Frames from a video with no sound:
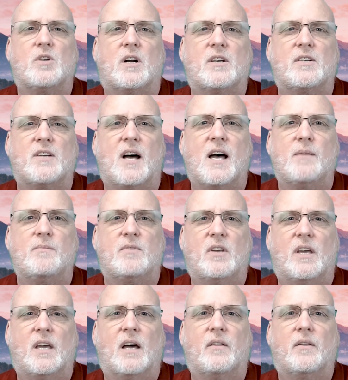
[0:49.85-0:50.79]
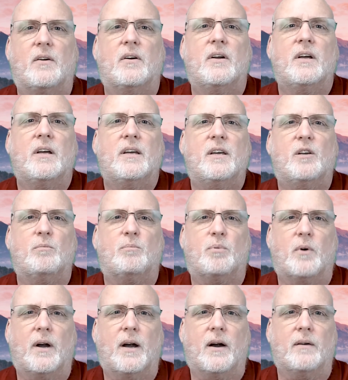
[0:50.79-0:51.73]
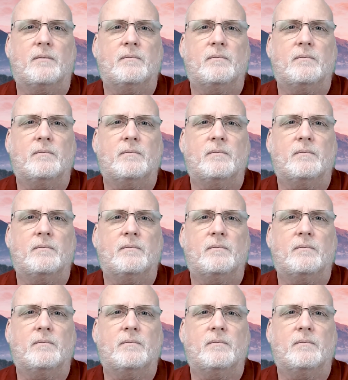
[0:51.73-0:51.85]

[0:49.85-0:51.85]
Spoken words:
our time together in prayer.